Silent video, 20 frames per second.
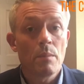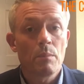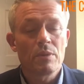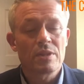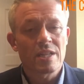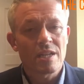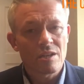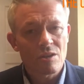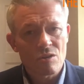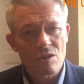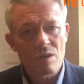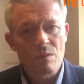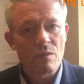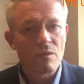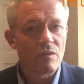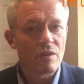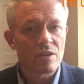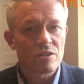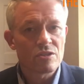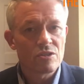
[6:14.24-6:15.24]
But then I'm going to
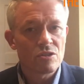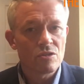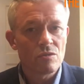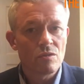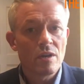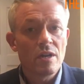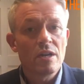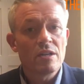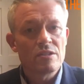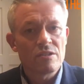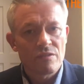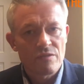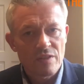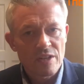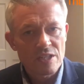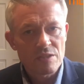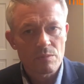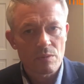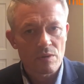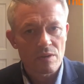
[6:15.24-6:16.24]
move on to
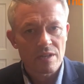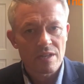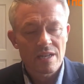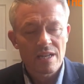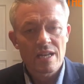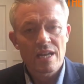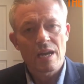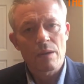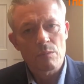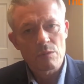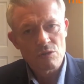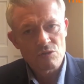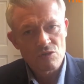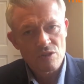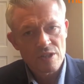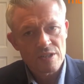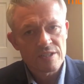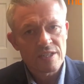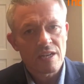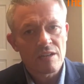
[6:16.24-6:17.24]
Facebook, and we'll
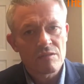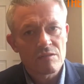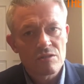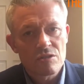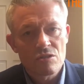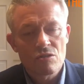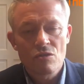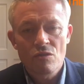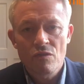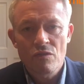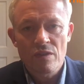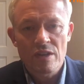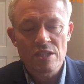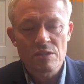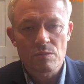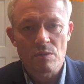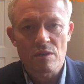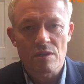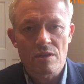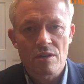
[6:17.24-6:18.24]
drill down through
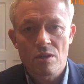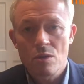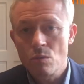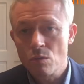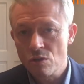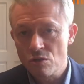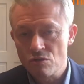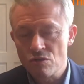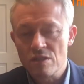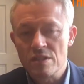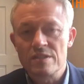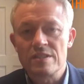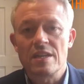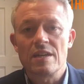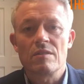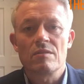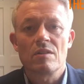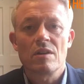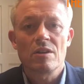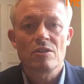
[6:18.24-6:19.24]
Facebook. We'll drill
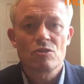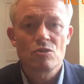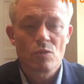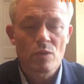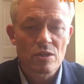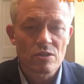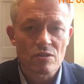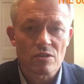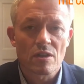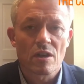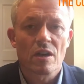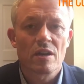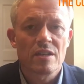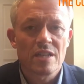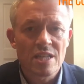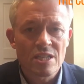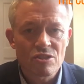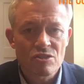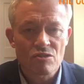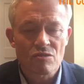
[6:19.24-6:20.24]
down on Twitter, on
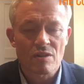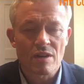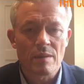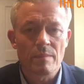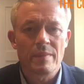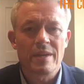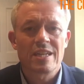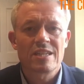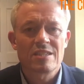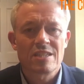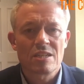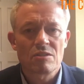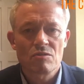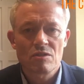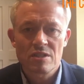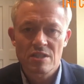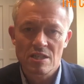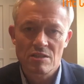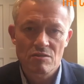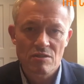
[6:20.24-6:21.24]
Instagram, etc.,
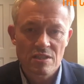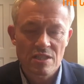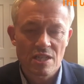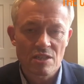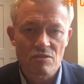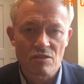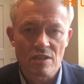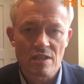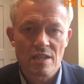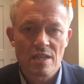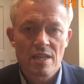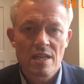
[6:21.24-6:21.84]
etc., etc.